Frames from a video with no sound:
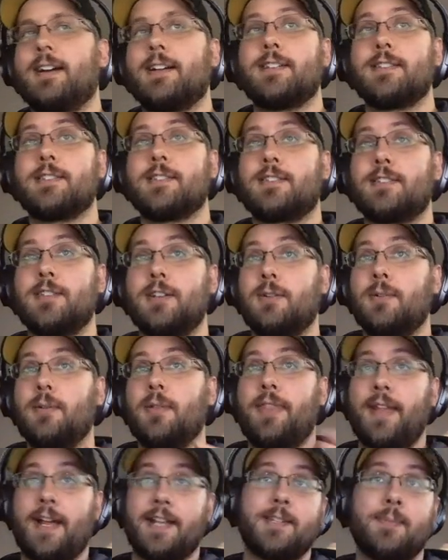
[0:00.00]
So
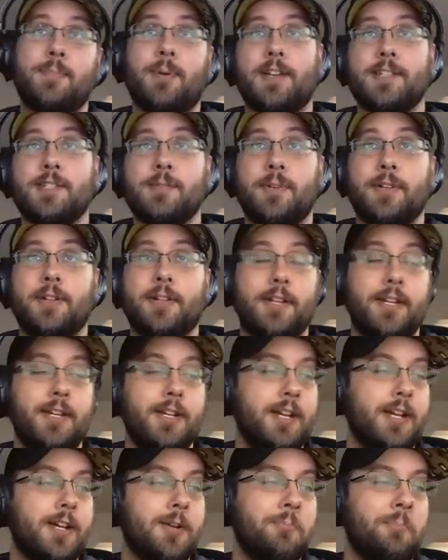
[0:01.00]
that's a possibility,
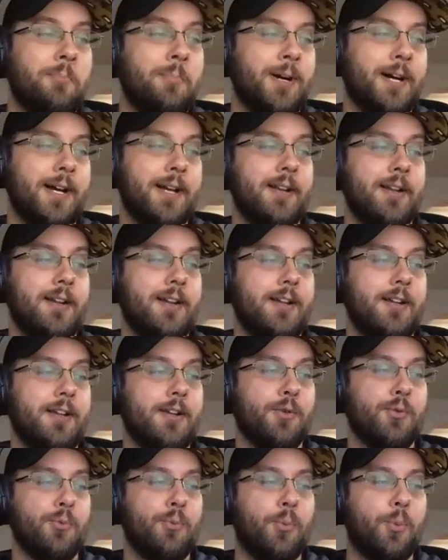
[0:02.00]
but
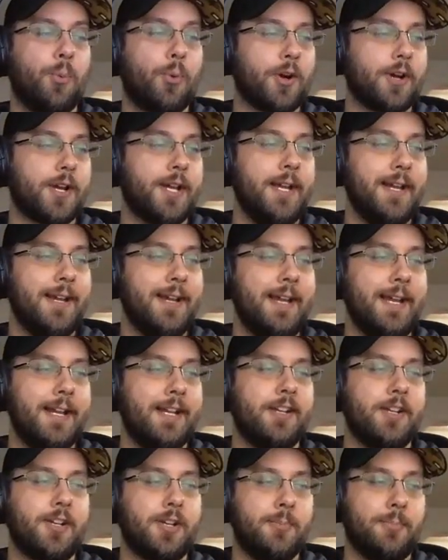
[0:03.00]
working
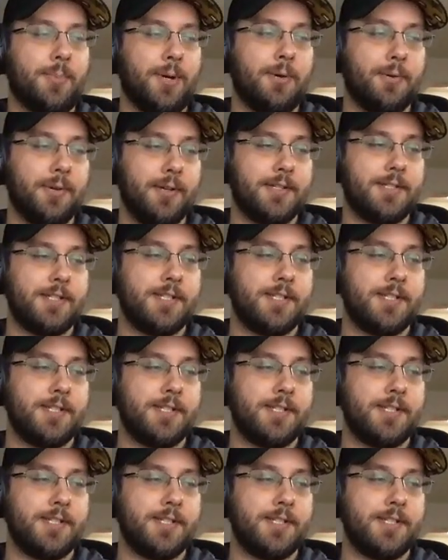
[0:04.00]
in components is